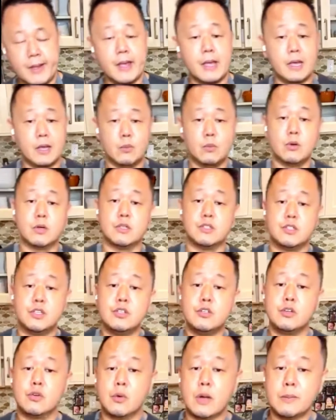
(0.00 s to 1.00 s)
it will
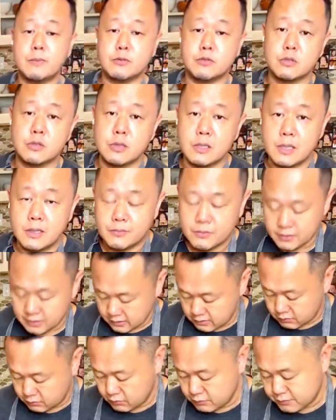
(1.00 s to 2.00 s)
continue to ripen, so leave it
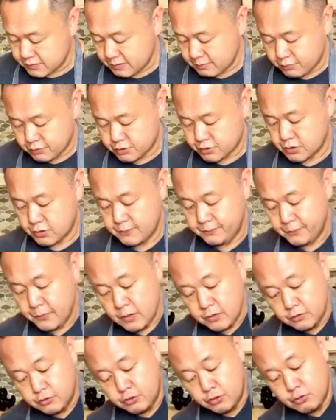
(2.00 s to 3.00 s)
in a room temperature.
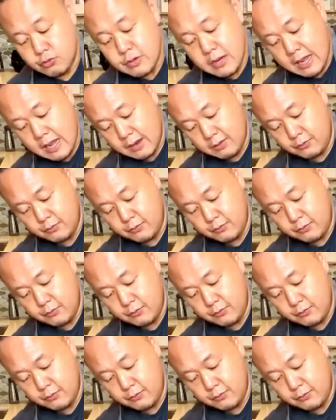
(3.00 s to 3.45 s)
Do not